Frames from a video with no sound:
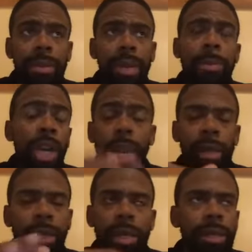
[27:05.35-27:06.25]
I'm sorry,
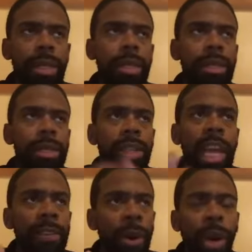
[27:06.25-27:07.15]
the the, the
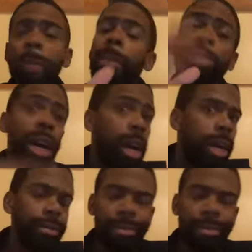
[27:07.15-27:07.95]
slave owner. I'm, I'm sorry,